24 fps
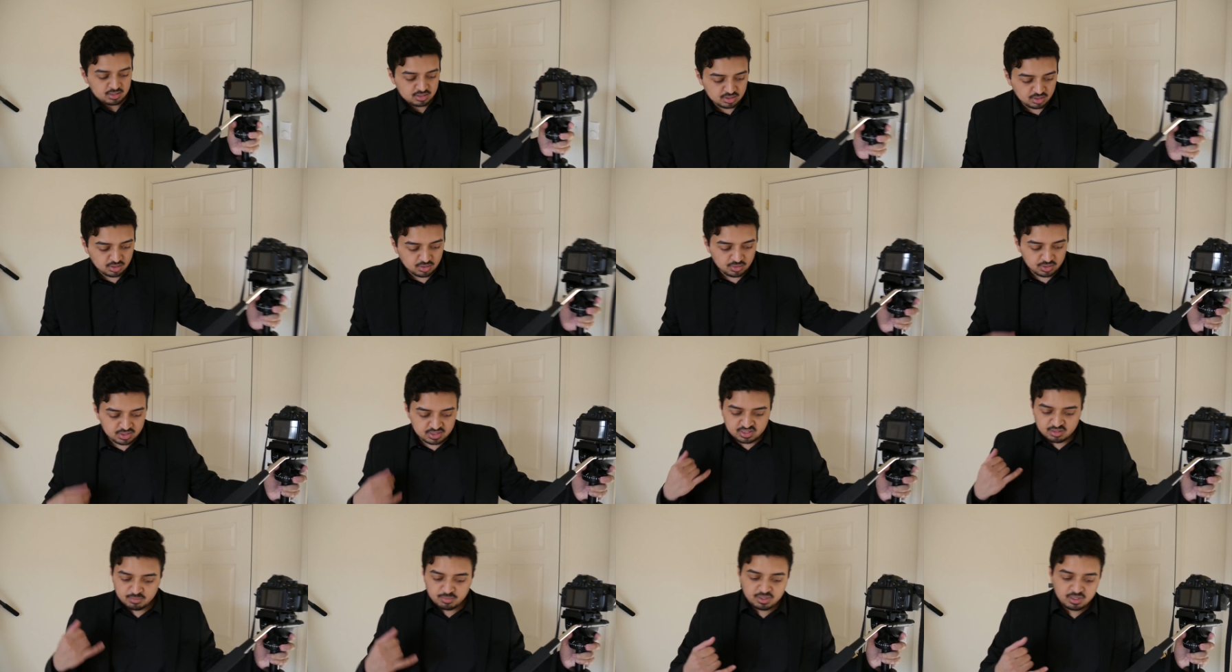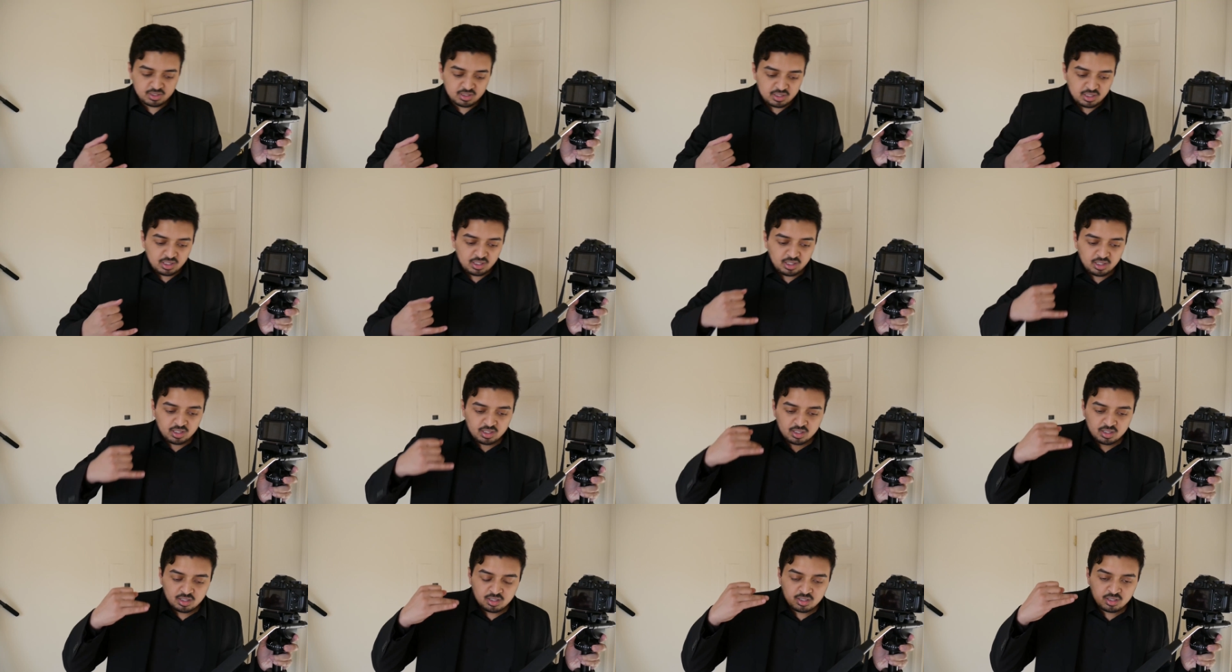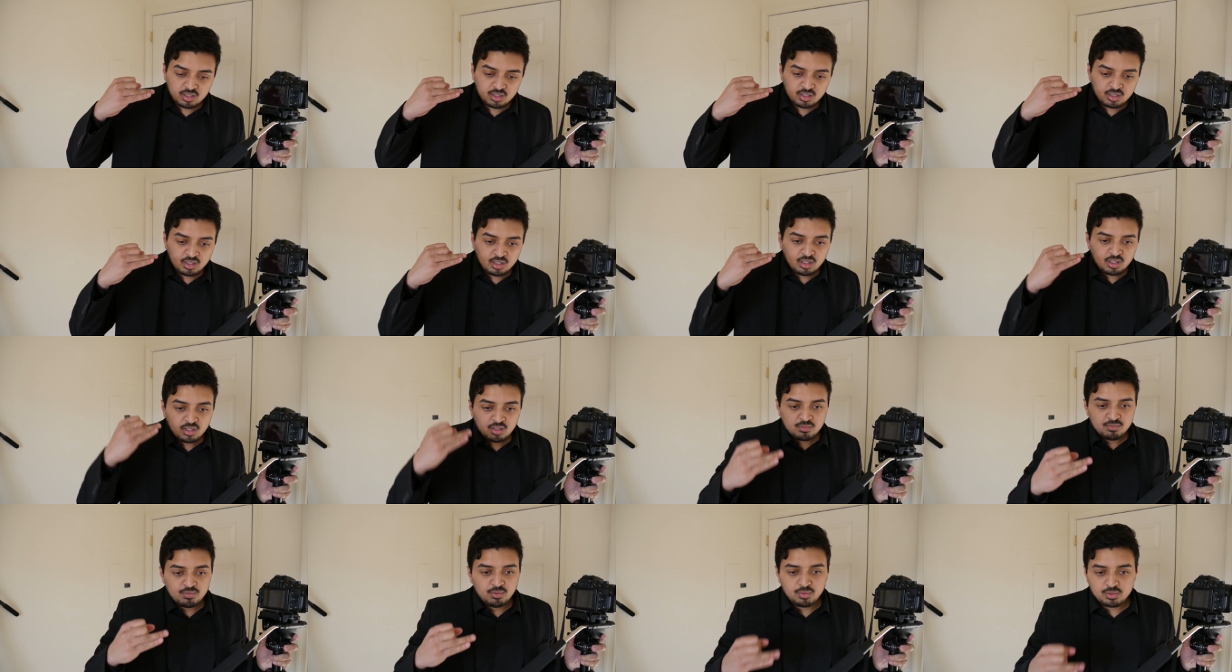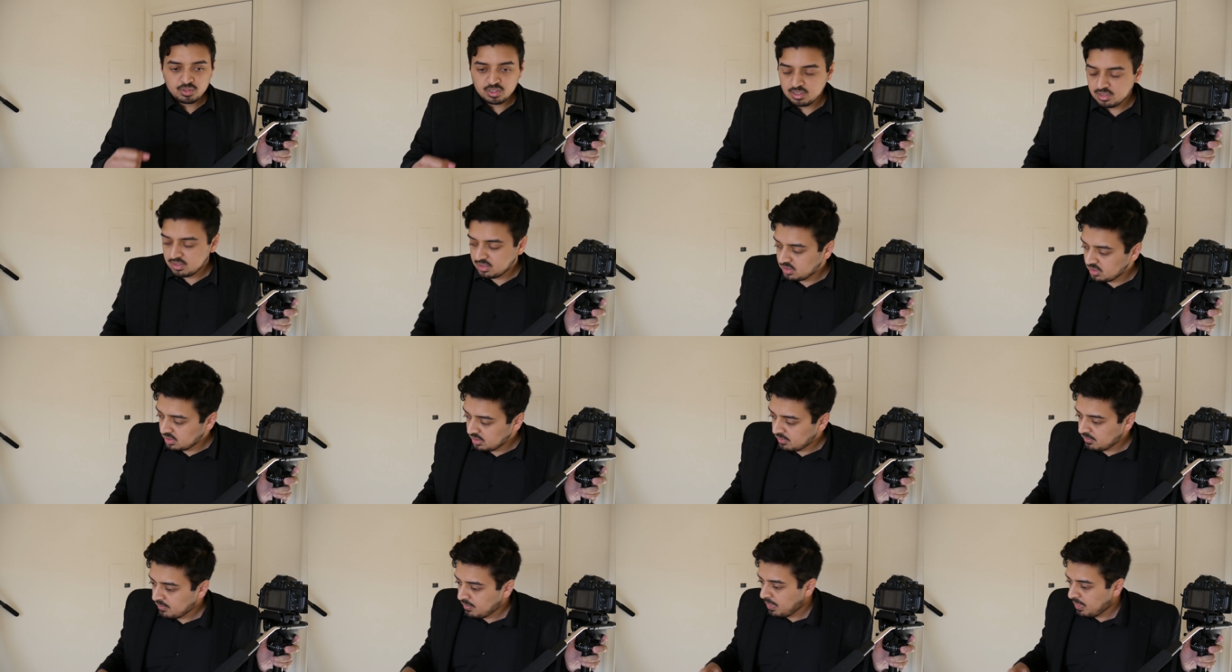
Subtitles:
So stability, focus.